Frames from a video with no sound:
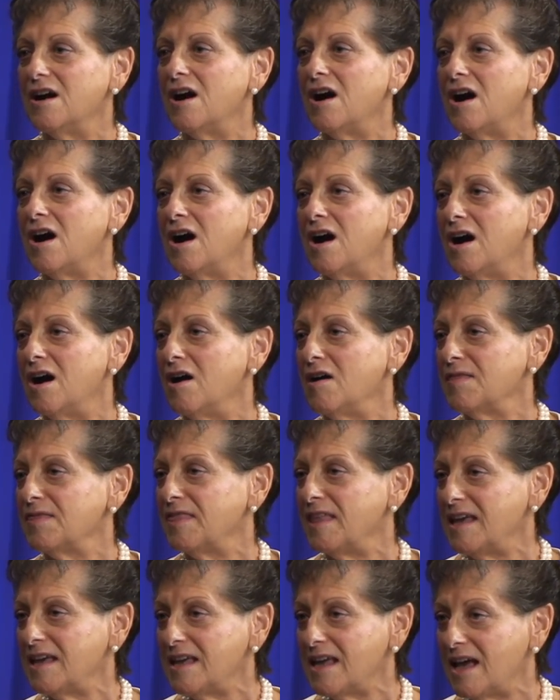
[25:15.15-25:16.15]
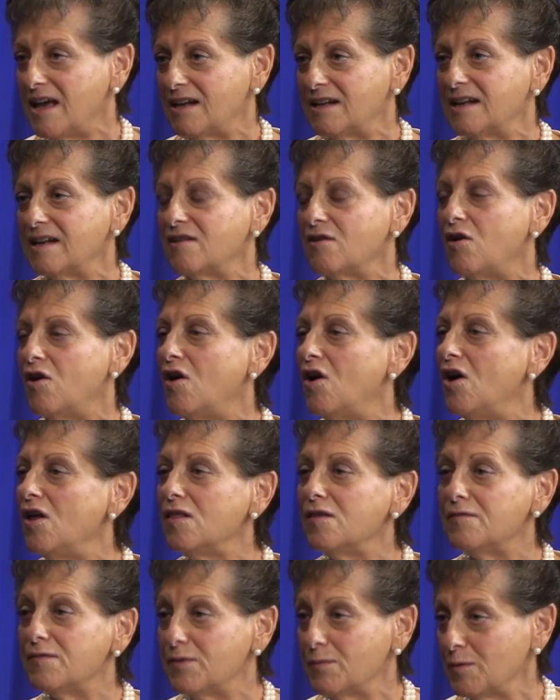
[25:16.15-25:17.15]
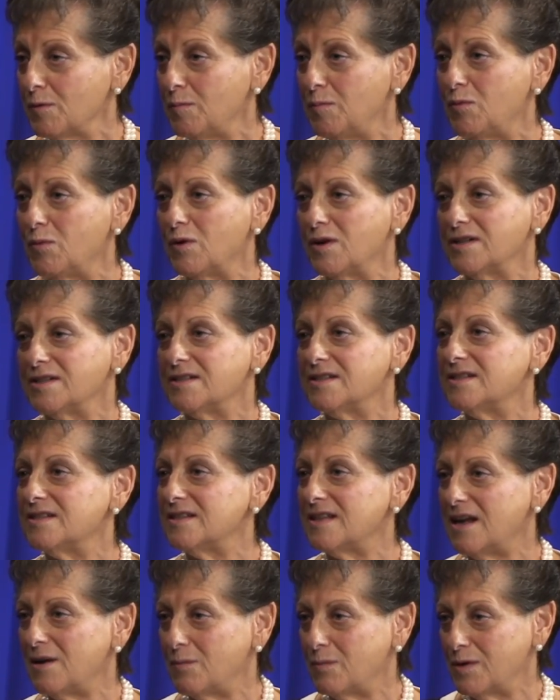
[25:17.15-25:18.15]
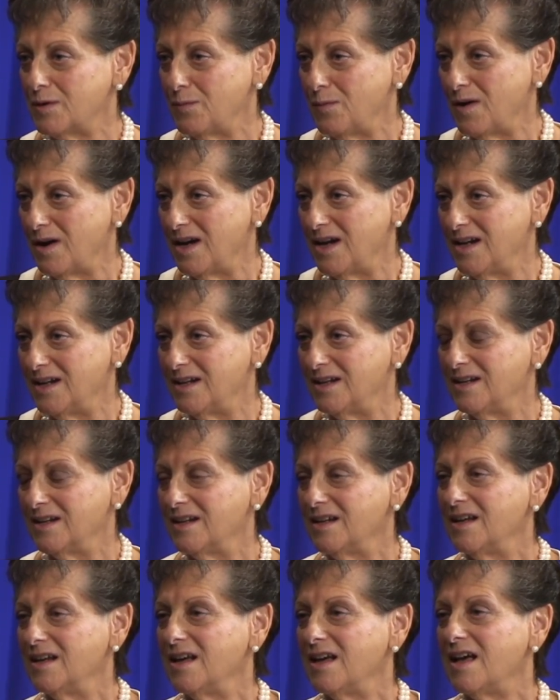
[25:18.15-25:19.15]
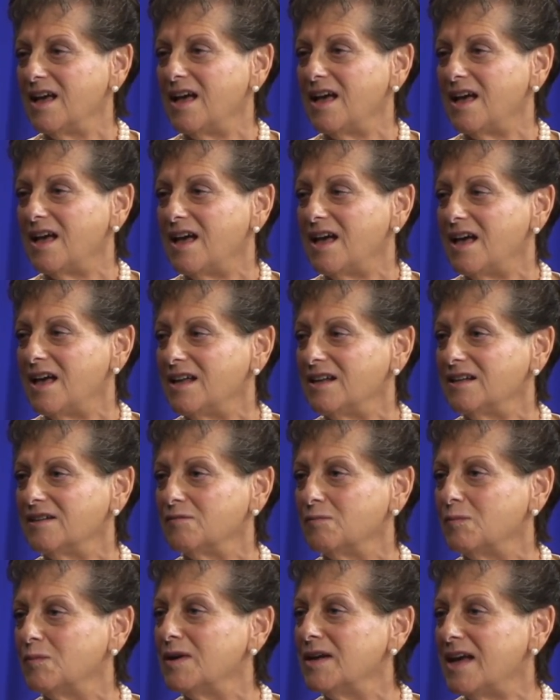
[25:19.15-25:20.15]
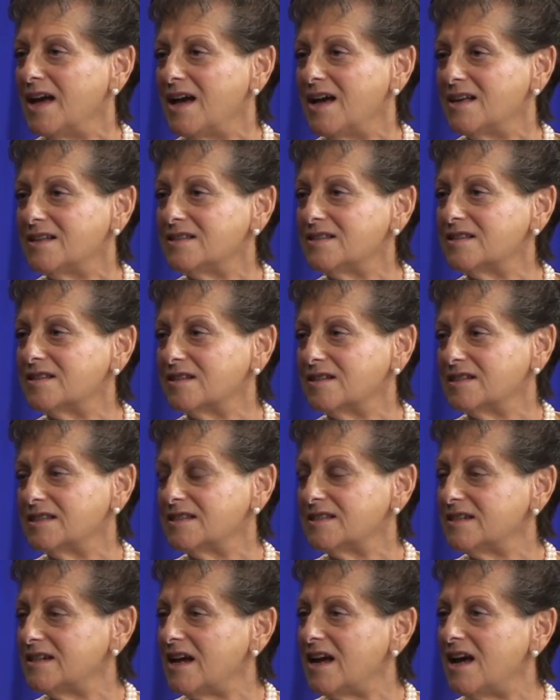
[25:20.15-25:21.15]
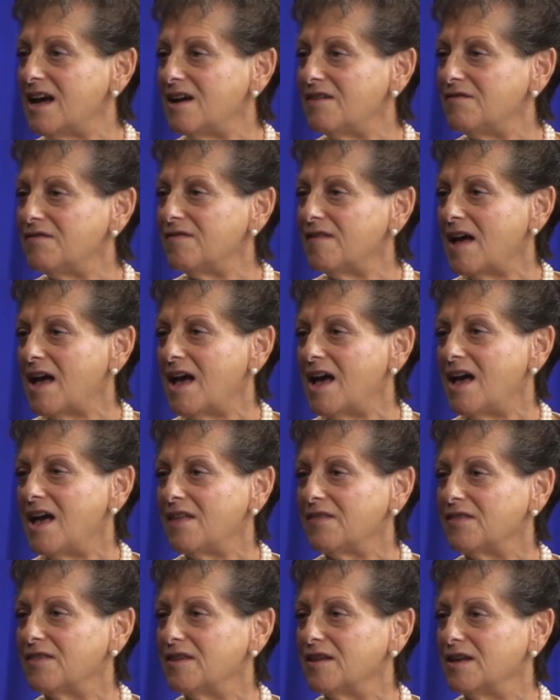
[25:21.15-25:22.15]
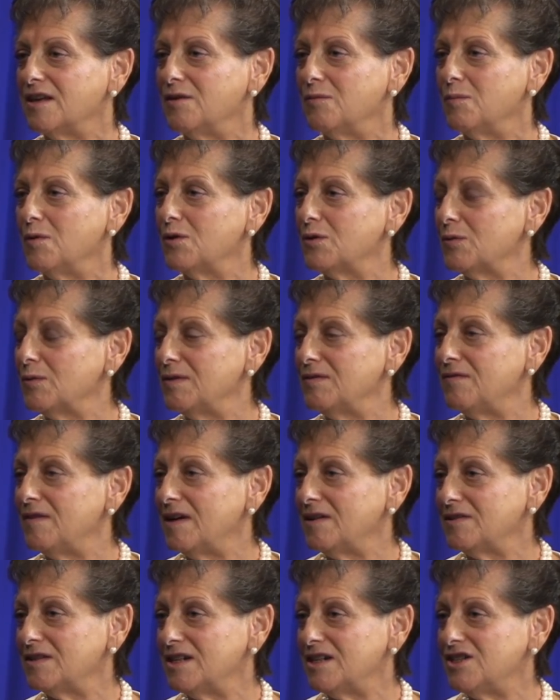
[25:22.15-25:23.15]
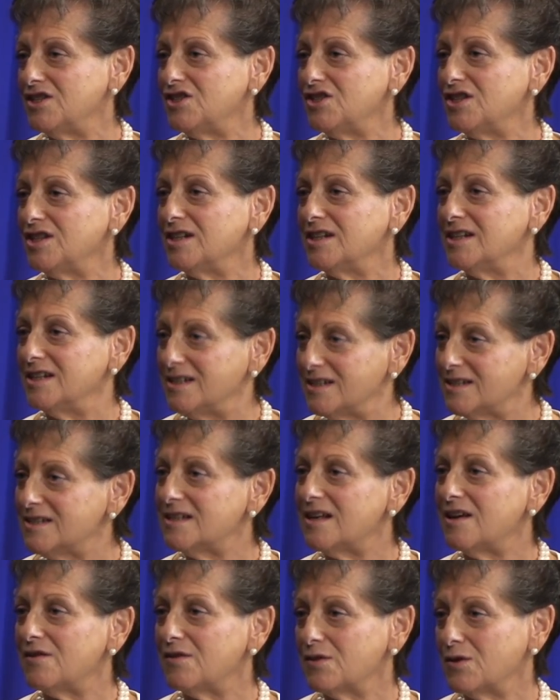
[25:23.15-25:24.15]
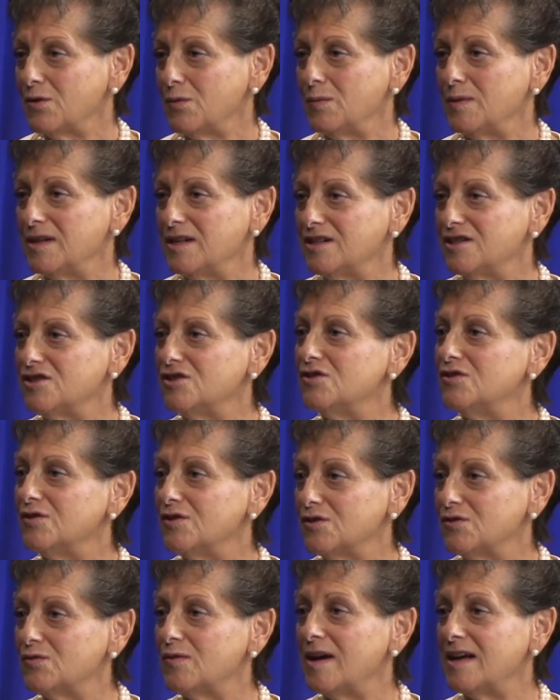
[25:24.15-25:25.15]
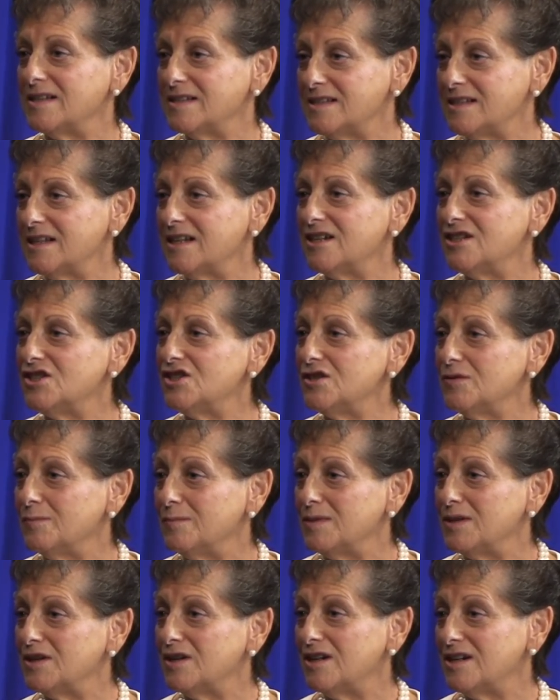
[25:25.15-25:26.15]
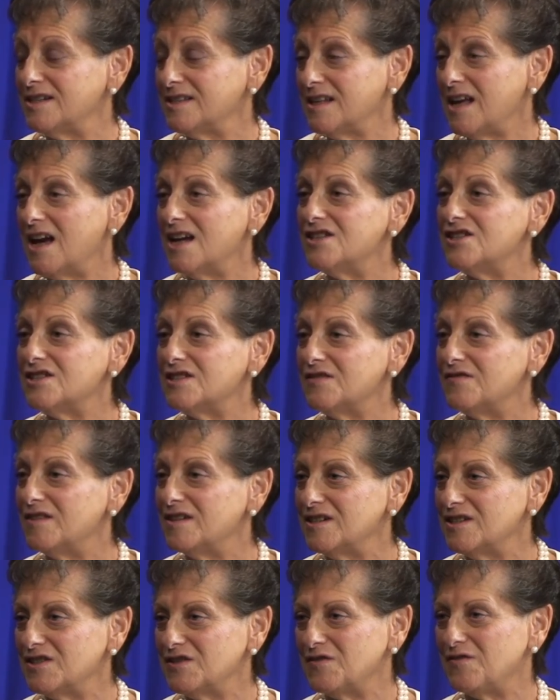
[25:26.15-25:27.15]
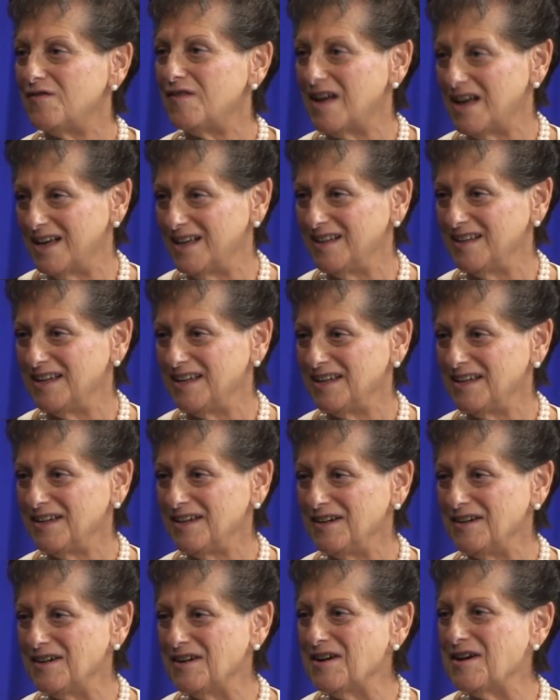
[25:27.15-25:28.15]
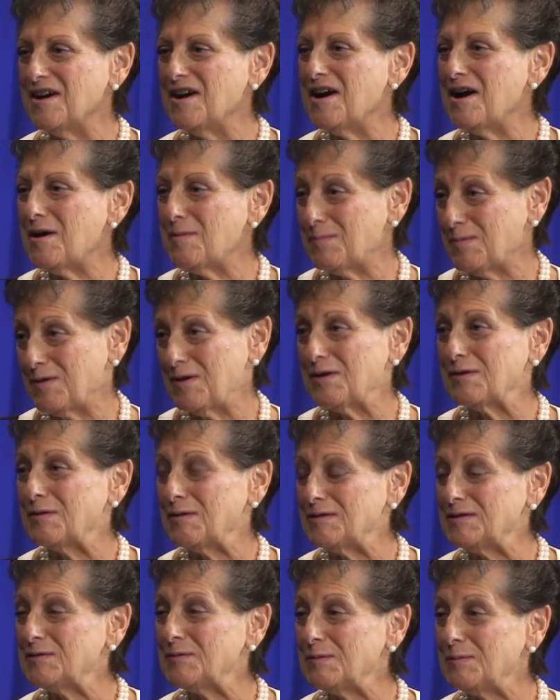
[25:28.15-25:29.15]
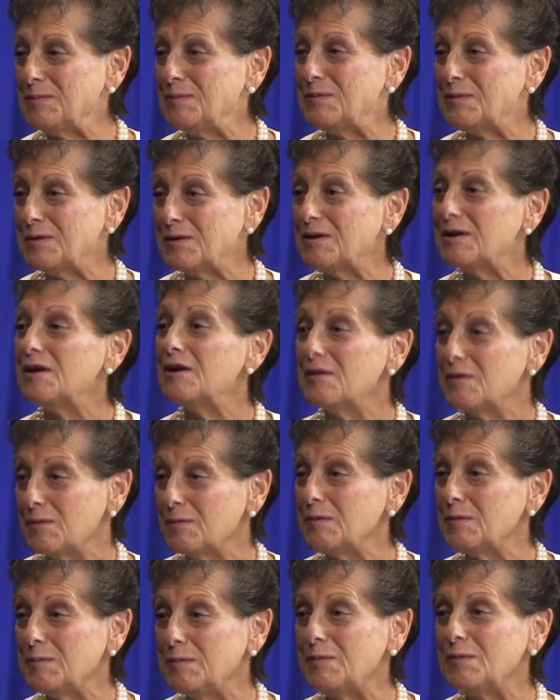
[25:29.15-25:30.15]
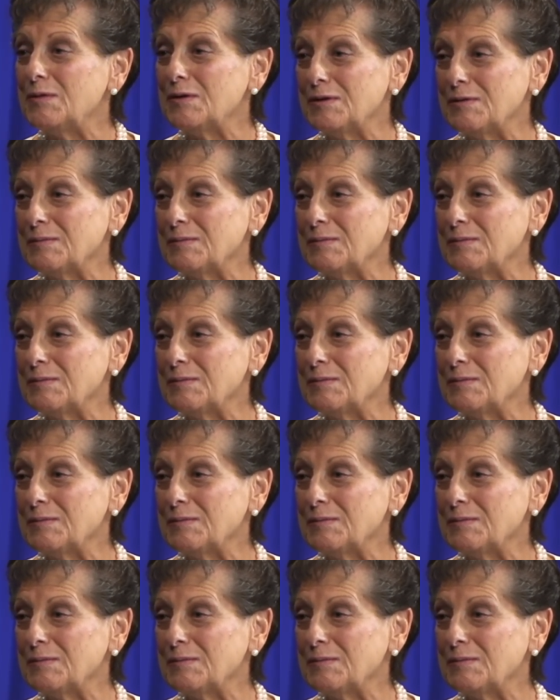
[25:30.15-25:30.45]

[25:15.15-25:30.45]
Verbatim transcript: uh, they get all of the reports that we write, and we ask staff at the Rotary Foundation in South Korea to do the translation, because I just finished filing a progress report. The report